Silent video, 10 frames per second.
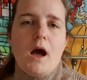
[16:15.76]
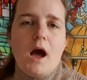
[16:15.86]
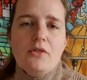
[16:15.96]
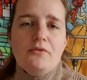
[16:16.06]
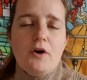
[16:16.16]

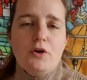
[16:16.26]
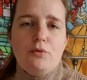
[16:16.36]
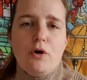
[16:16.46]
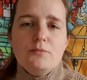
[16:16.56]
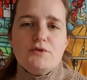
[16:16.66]
And the final
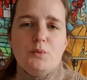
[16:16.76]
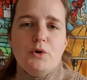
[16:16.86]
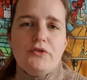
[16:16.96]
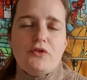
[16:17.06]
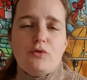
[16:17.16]
prompt
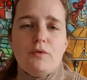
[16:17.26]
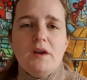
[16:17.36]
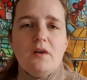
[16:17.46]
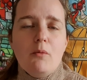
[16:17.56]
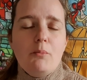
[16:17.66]
was to
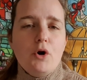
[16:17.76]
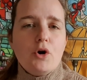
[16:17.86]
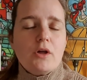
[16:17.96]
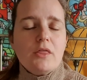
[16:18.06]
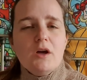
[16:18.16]
read a
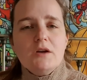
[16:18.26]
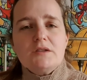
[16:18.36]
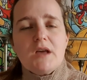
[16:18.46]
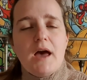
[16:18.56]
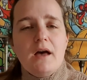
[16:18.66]
book that
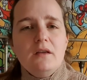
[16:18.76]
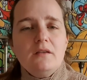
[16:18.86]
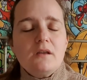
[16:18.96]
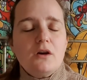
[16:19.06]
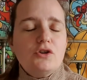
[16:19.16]

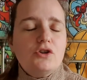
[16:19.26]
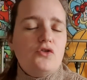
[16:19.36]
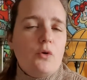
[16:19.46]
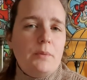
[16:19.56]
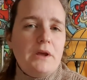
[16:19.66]
has
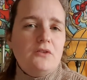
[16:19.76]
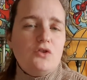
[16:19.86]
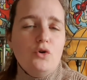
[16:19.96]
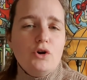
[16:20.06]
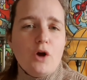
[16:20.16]
zombies
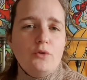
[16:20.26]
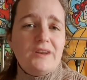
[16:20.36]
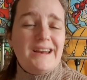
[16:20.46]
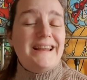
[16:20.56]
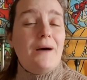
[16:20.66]
or ghosts in it.